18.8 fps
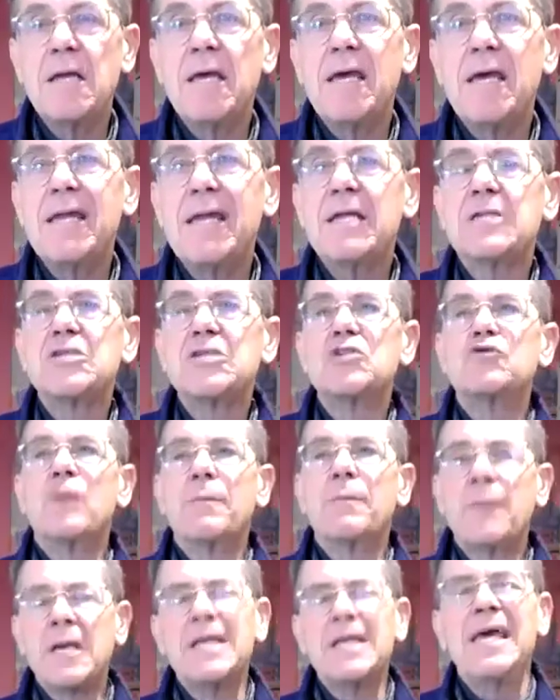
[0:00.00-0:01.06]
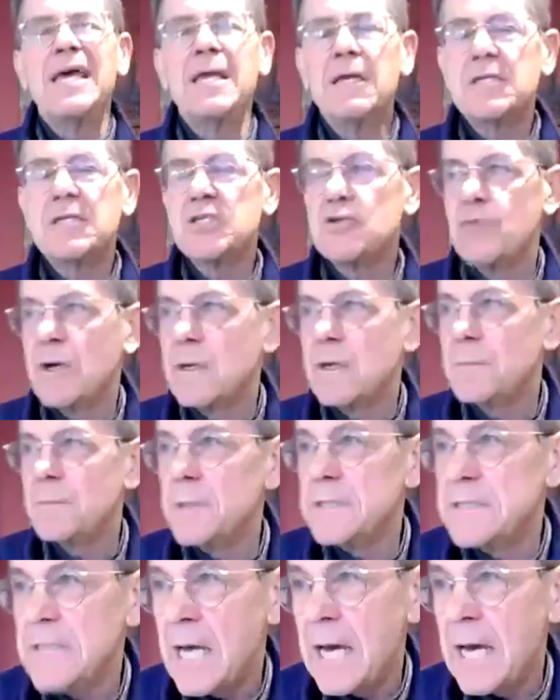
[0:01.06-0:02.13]
inextricably
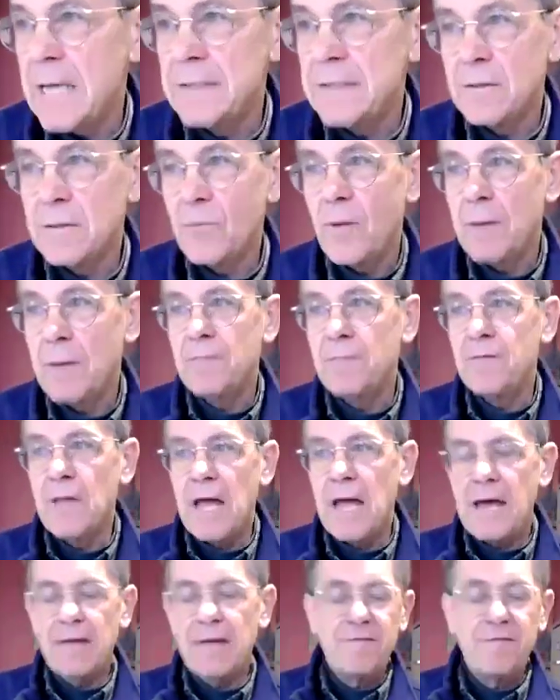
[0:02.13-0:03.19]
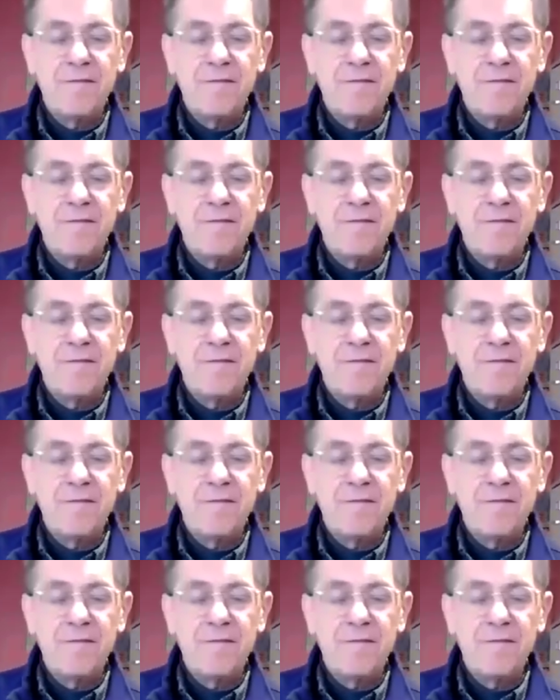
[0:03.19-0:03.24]
tied to the web of life.